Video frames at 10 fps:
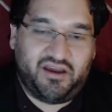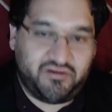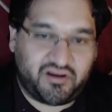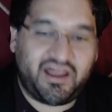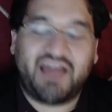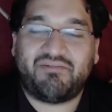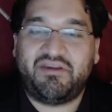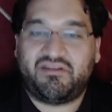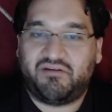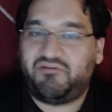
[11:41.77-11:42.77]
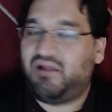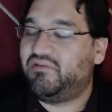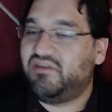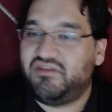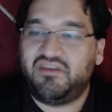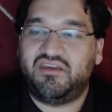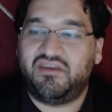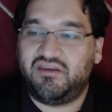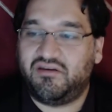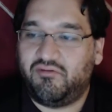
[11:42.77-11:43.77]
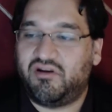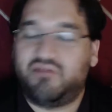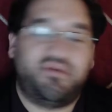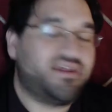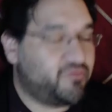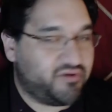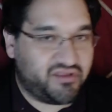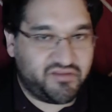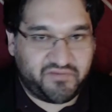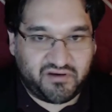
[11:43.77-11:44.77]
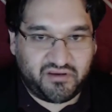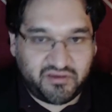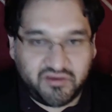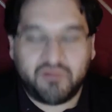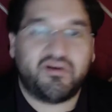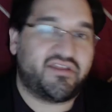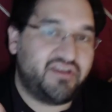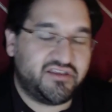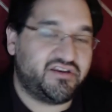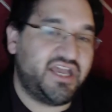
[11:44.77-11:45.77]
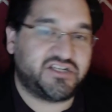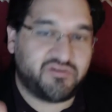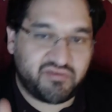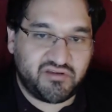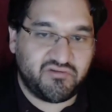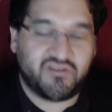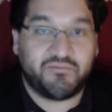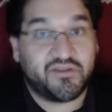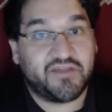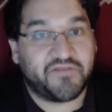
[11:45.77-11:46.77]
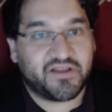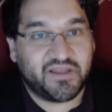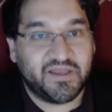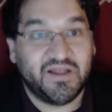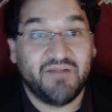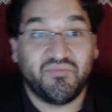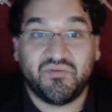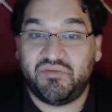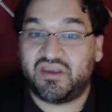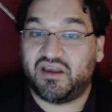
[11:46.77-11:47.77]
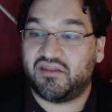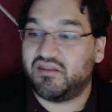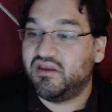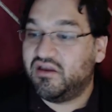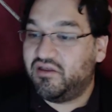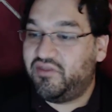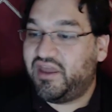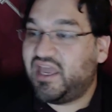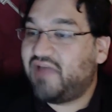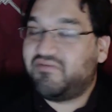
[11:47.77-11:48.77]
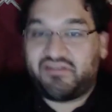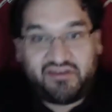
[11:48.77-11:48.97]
your classmates are probably one of the best sources for you as an international student specifically, because they have this